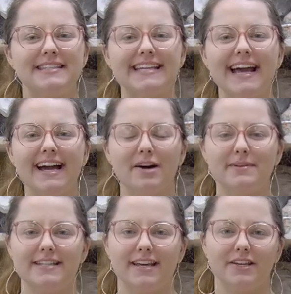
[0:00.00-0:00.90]
Today I'll
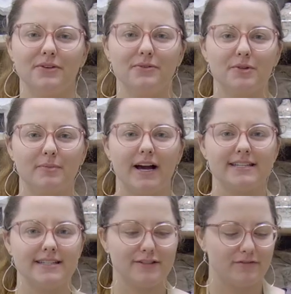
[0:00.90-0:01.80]
be taking you through the
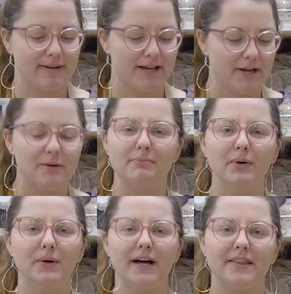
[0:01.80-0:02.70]
process of making a
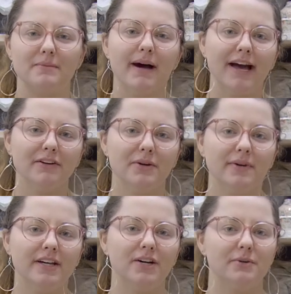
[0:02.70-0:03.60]
bowl on the pottery
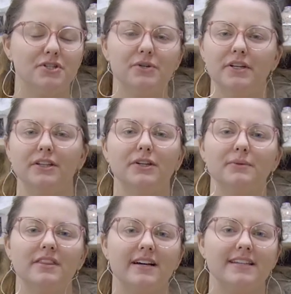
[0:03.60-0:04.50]
wheel, which you can learn
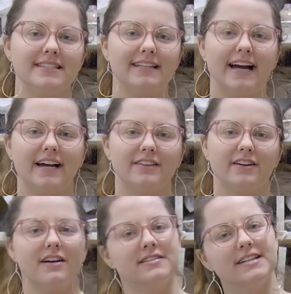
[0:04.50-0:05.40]
with us in
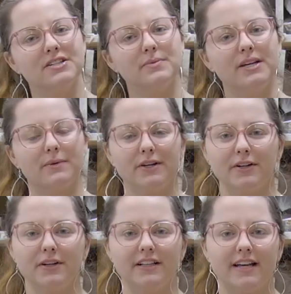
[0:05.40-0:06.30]
either our six-week
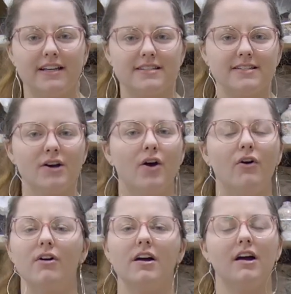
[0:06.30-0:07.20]
recurring classes
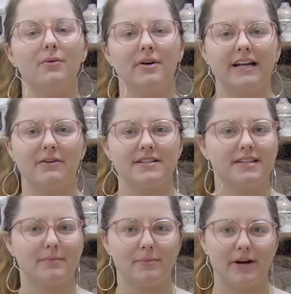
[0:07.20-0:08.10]
or our one-hour
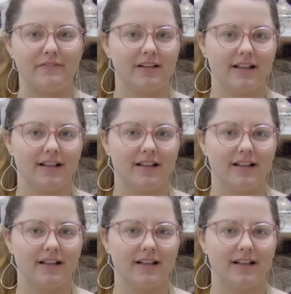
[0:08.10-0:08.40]
semi-private